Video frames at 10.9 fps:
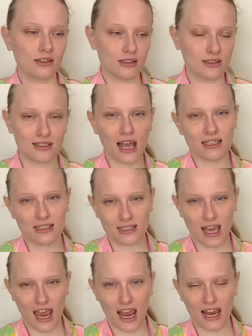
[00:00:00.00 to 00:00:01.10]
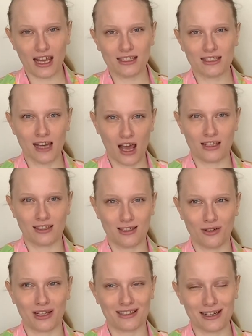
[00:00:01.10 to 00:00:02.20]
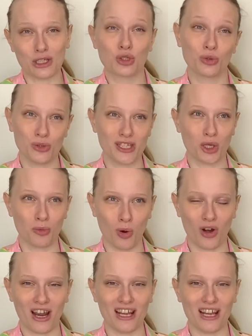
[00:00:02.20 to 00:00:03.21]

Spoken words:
Sad to say, it's not a true silk moire.